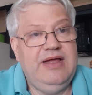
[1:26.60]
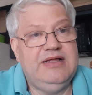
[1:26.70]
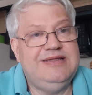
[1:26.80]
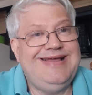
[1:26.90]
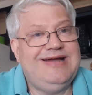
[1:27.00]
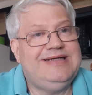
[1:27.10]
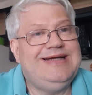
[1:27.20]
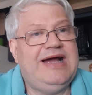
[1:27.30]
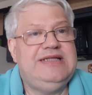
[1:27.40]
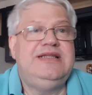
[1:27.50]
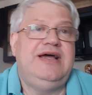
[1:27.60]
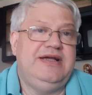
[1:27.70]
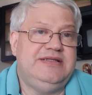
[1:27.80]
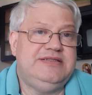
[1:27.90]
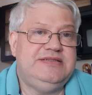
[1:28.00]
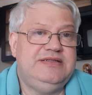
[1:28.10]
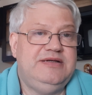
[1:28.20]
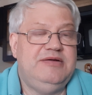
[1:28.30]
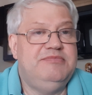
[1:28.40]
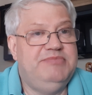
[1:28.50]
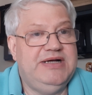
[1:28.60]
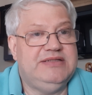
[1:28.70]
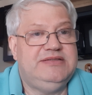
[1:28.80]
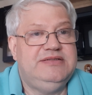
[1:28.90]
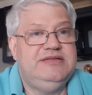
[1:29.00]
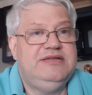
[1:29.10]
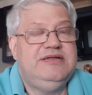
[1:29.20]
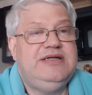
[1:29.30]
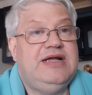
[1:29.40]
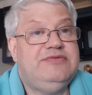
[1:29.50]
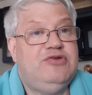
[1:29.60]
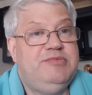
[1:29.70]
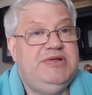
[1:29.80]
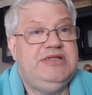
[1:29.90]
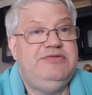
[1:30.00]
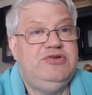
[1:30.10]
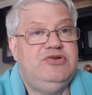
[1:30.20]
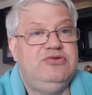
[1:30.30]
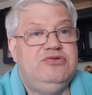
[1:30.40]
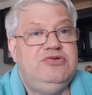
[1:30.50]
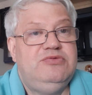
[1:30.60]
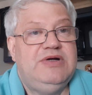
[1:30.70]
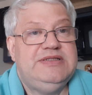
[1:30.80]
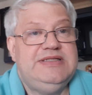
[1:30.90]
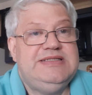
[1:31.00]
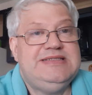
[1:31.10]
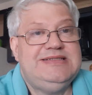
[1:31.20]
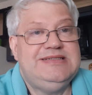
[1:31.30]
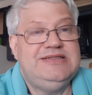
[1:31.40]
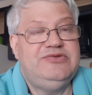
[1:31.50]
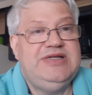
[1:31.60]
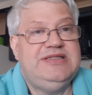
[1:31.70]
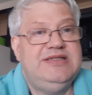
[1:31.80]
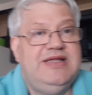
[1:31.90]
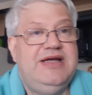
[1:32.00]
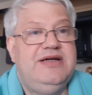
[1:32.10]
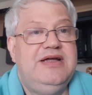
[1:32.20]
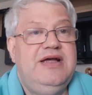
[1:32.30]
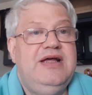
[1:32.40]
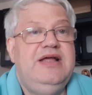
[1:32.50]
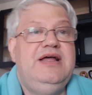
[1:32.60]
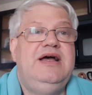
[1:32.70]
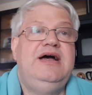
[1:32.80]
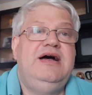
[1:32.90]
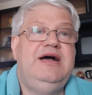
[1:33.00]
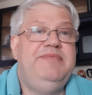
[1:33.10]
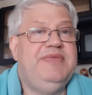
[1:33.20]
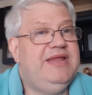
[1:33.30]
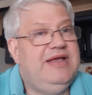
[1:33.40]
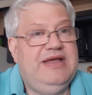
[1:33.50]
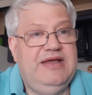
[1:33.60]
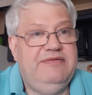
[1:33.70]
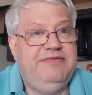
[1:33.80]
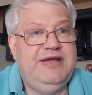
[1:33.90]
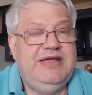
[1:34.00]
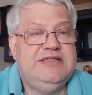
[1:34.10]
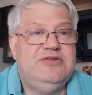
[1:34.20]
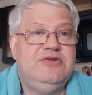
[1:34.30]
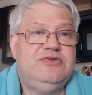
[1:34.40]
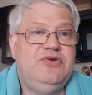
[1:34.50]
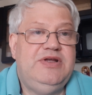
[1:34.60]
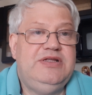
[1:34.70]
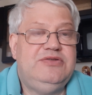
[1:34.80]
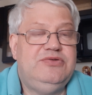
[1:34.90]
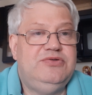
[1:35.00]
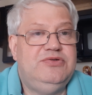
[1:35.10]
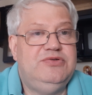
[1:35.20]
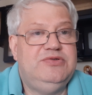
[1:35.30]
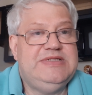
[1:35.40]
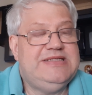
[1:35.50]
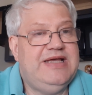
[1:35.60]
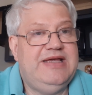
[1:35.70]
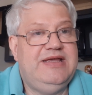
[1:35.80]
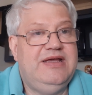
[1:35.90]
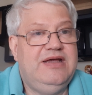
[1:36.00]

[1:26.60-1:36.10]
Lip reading: They are guidelines, but God forbid, if you don't do what it's written there, FAA is not going to say,